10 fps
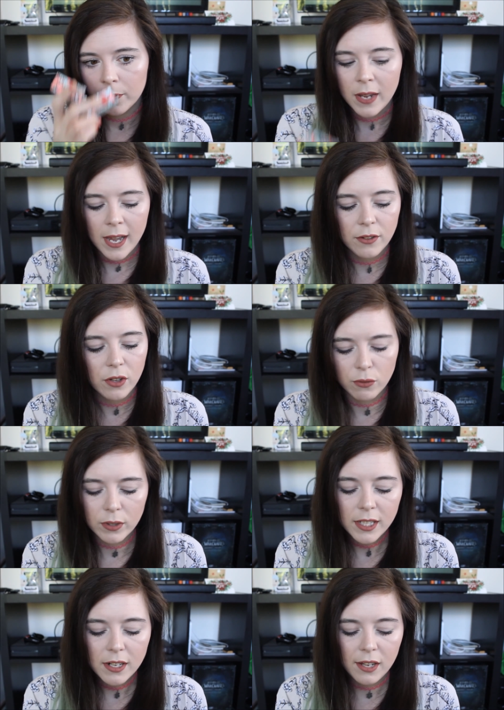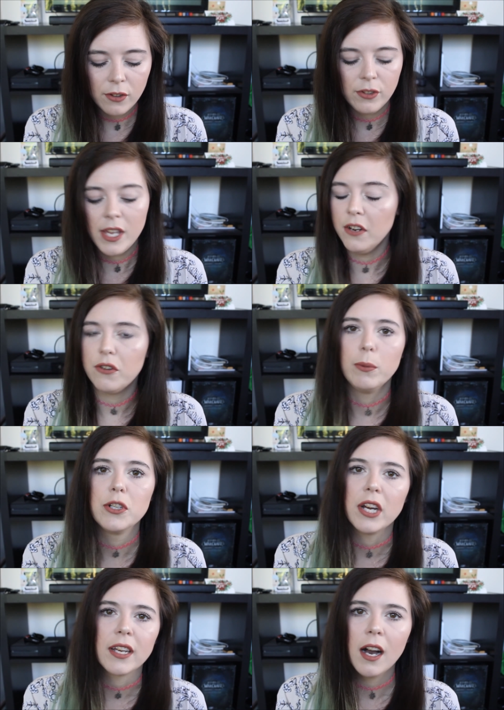has a really nice scent,
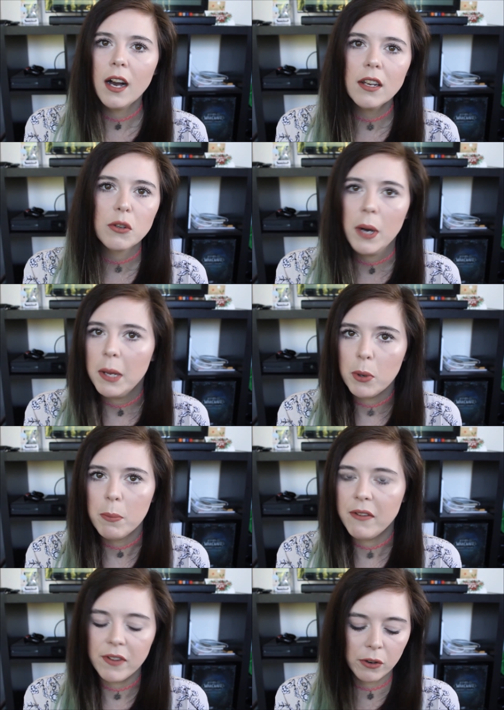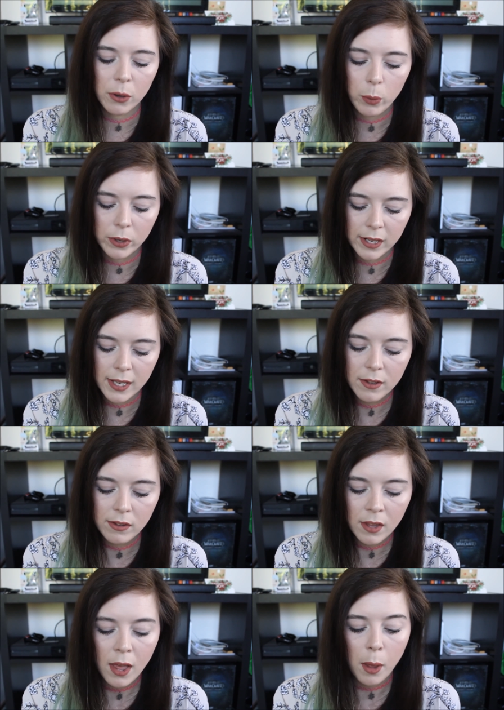which I can't quite put my finger on what it is,